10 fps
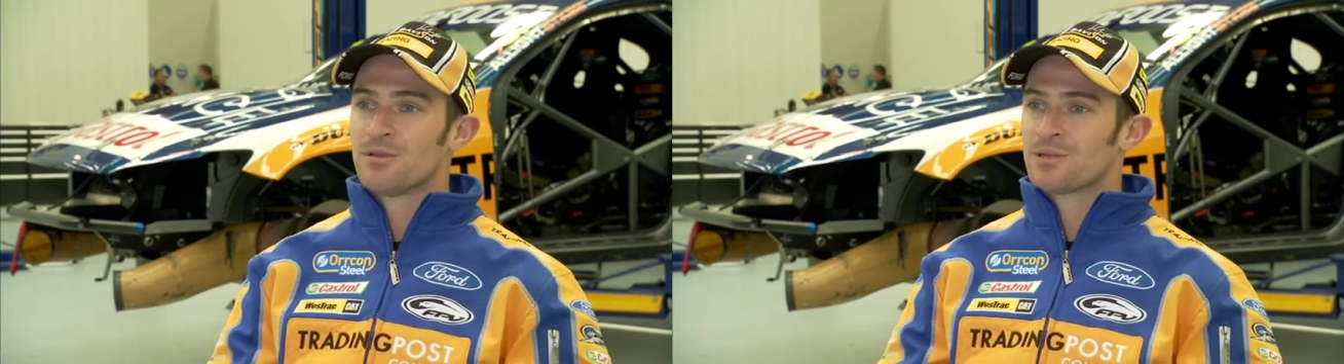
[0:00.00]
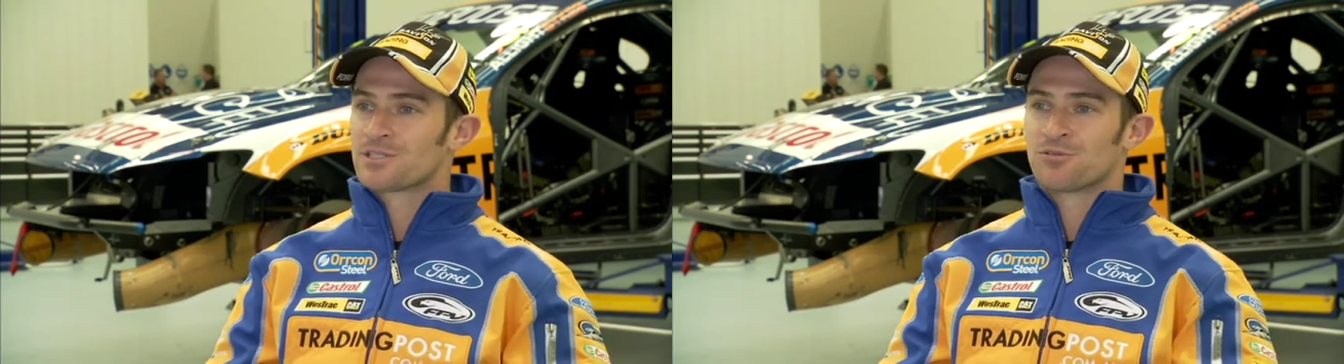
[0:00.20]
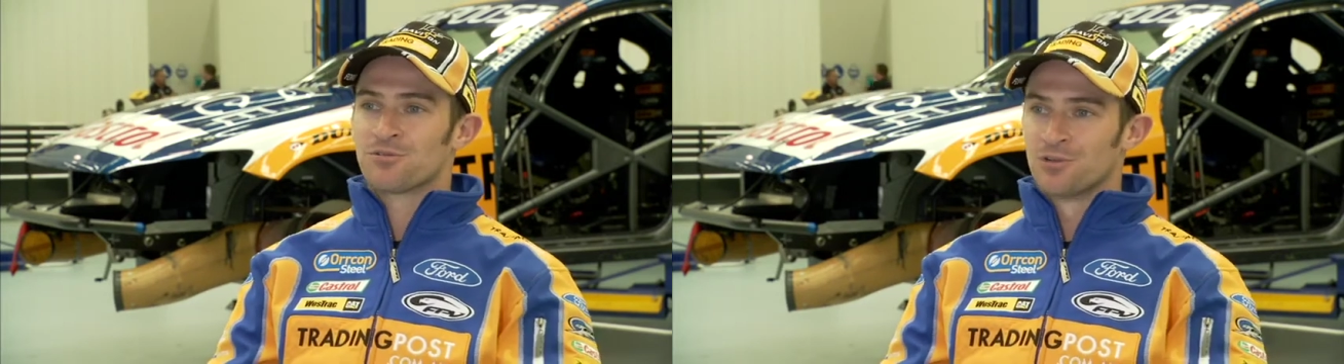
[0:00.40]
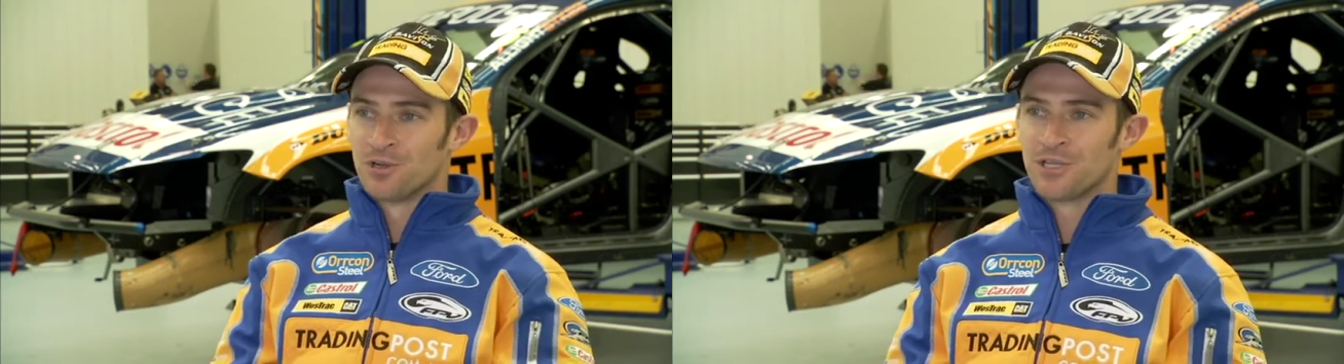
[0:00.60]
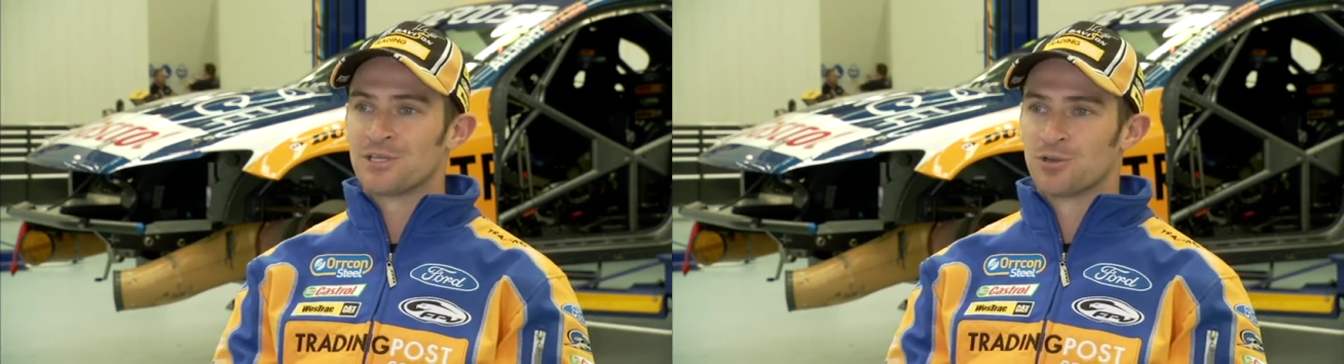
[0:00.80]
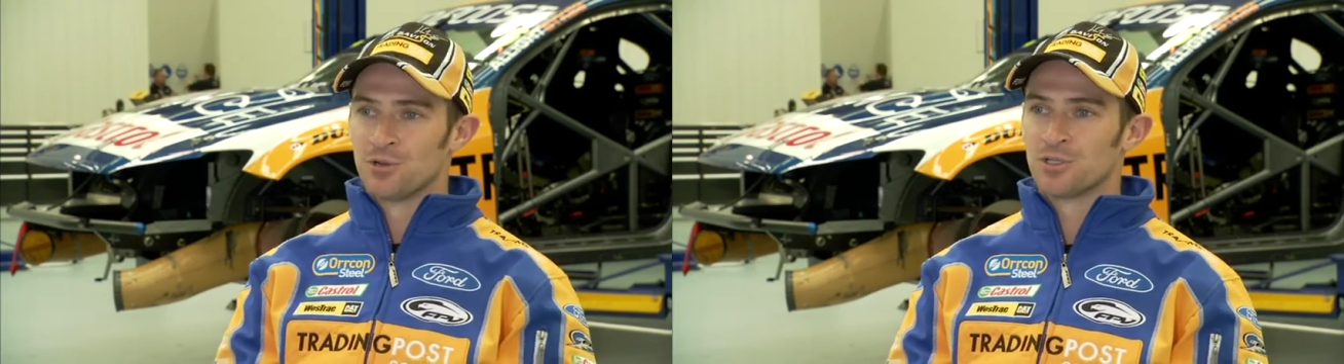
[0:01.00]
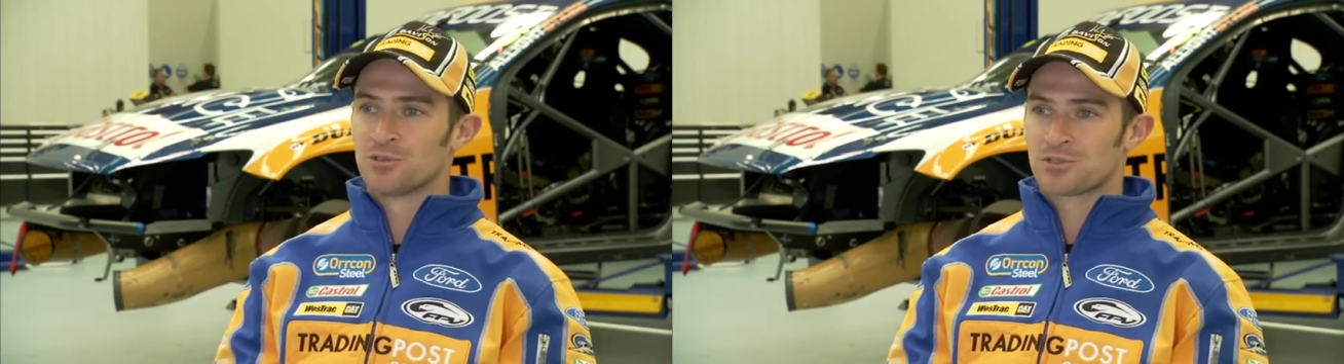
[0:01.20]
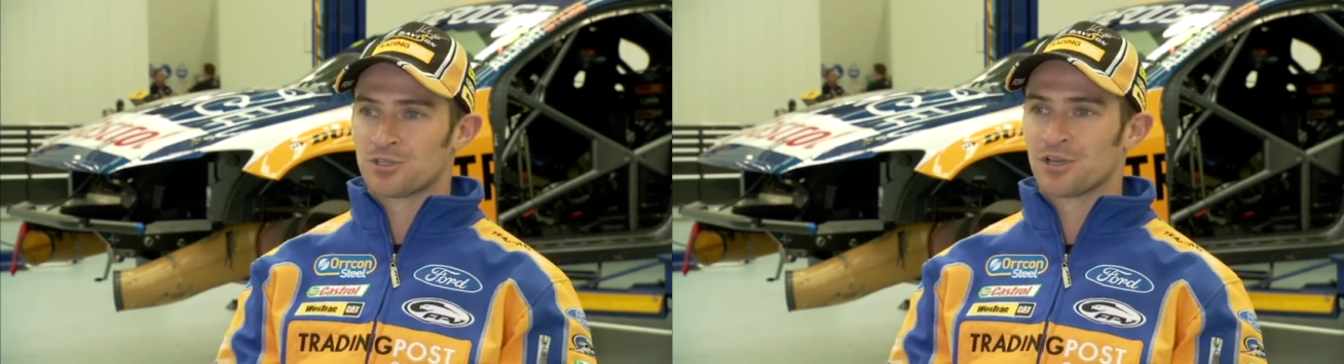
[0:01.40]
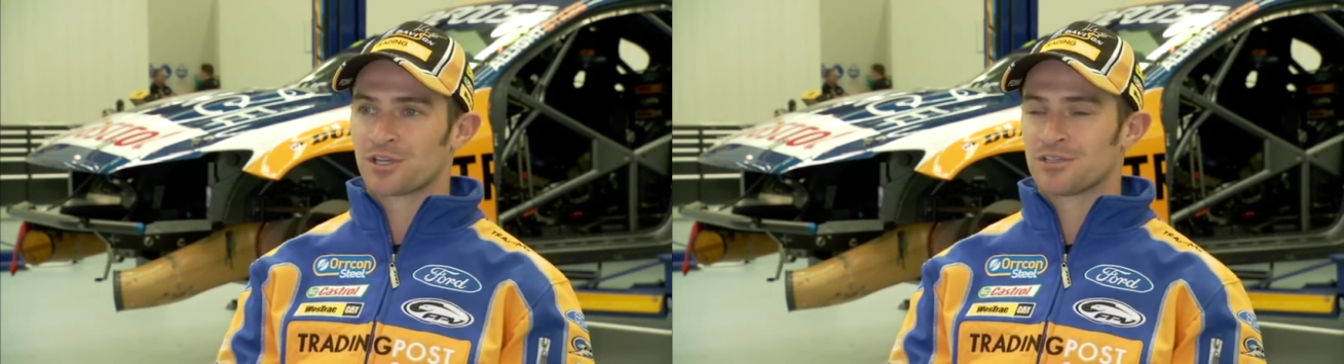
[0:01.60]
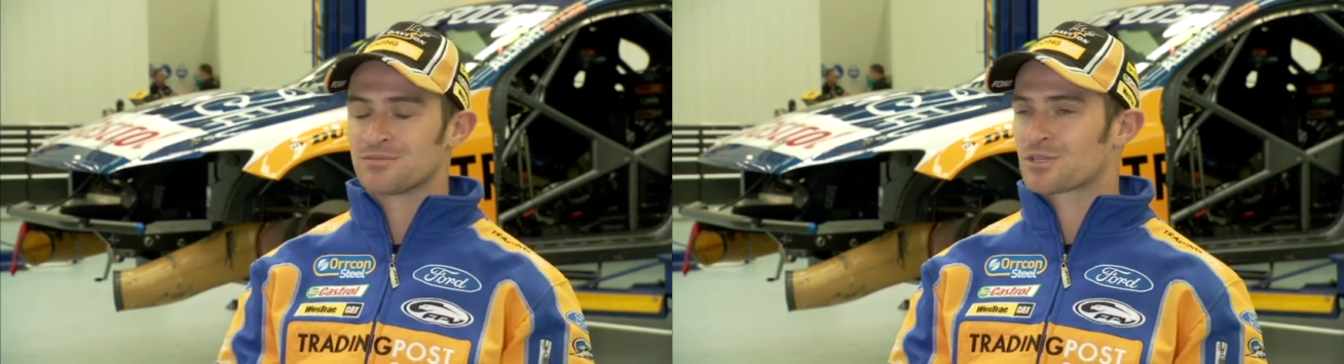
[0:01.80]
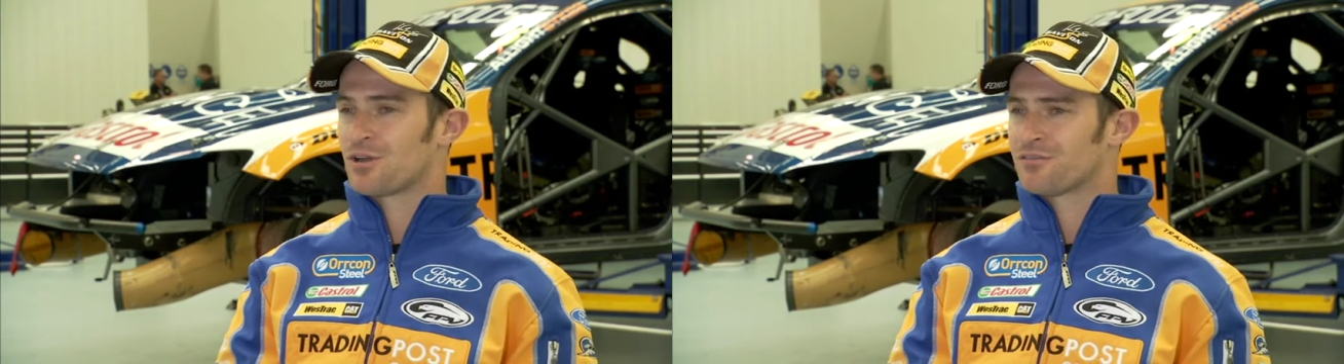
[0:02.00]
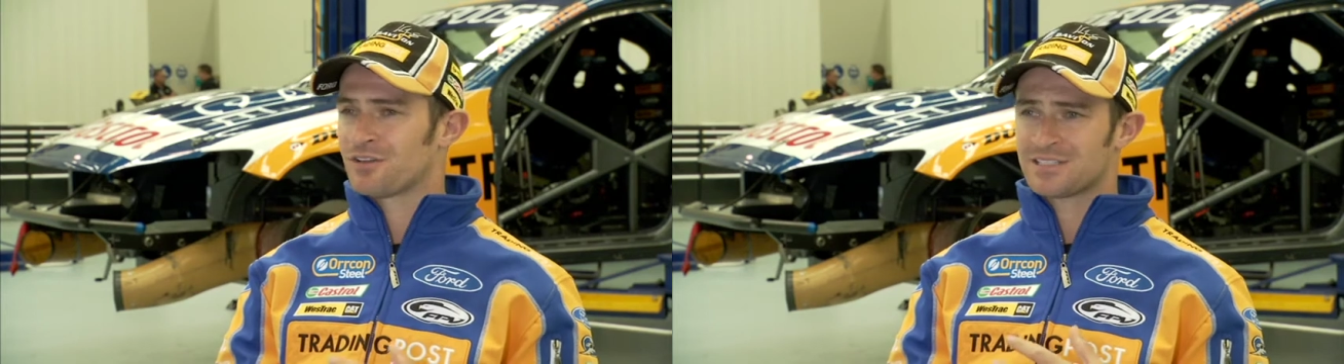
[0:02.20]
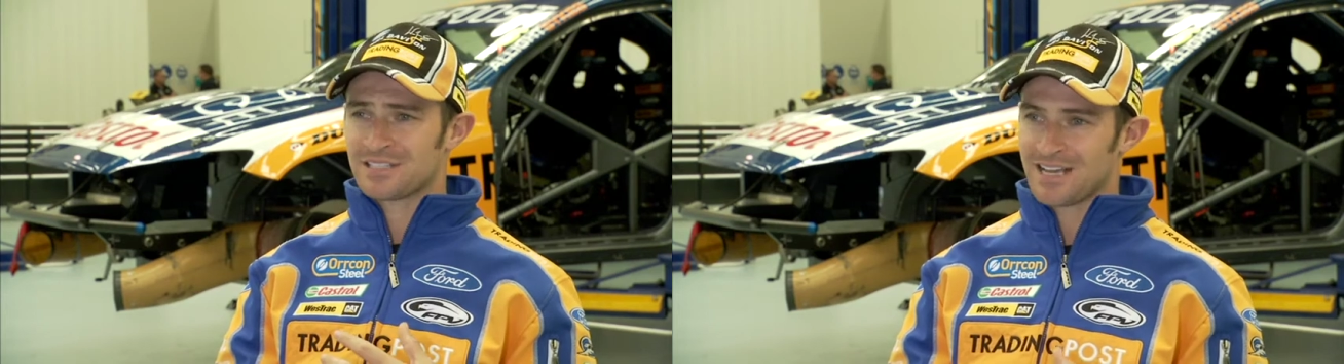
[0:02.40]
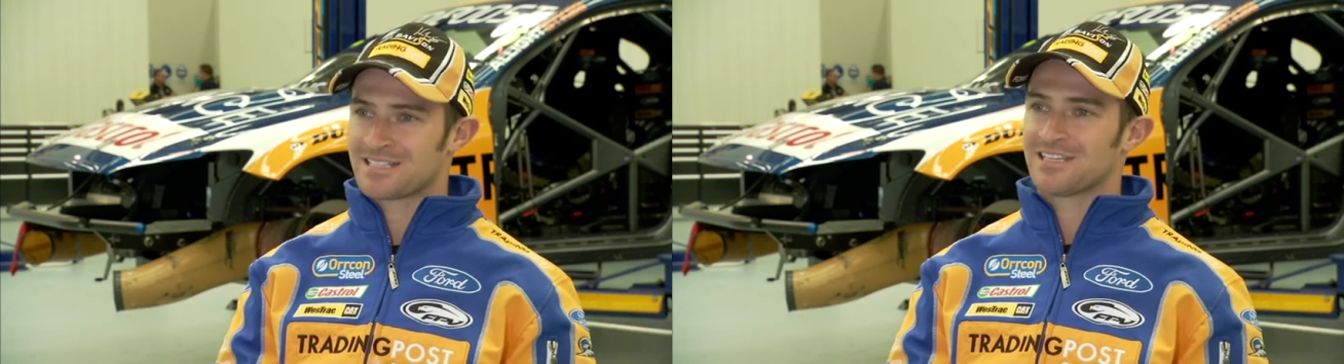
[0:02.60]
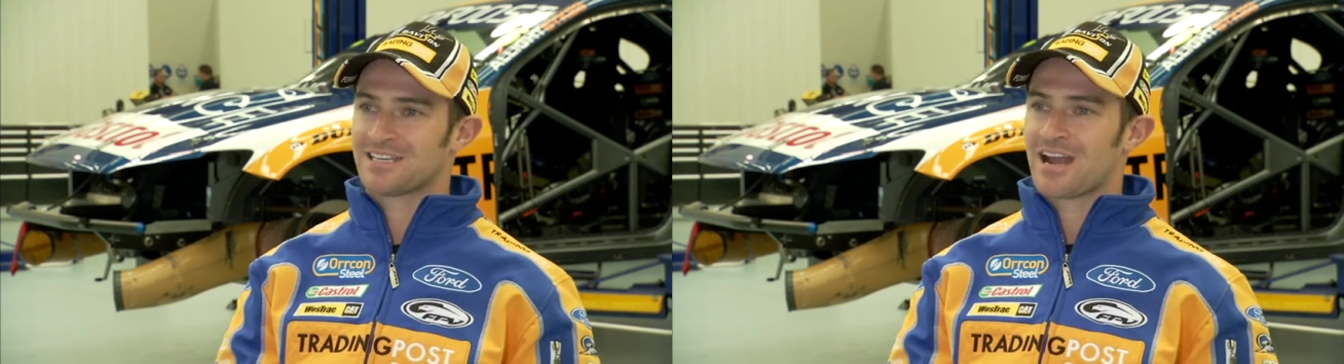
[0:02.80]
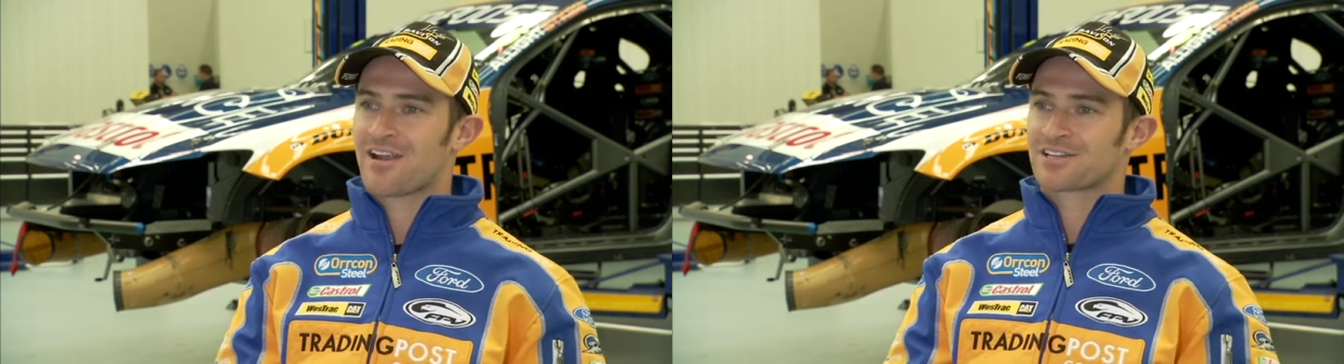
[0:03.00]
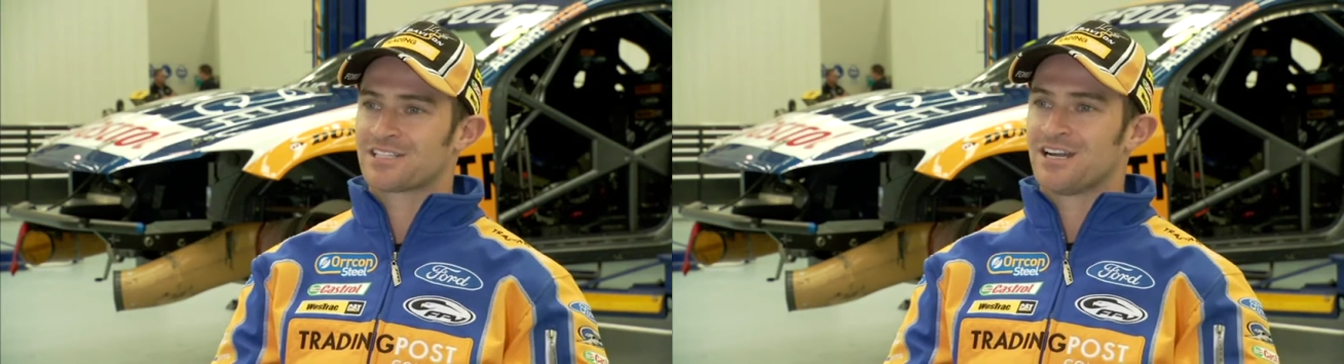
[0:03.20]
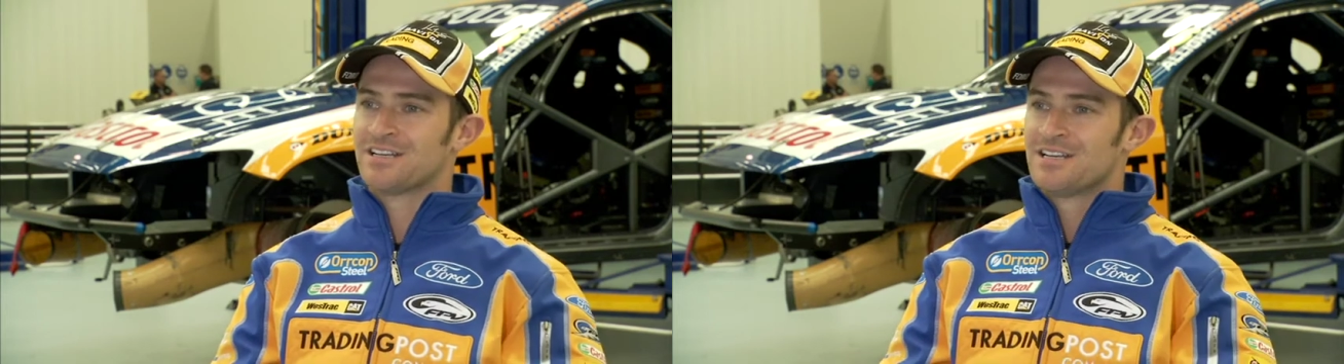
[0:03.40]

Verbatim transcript: but it's a really cool little circuit. It's got fantastic character,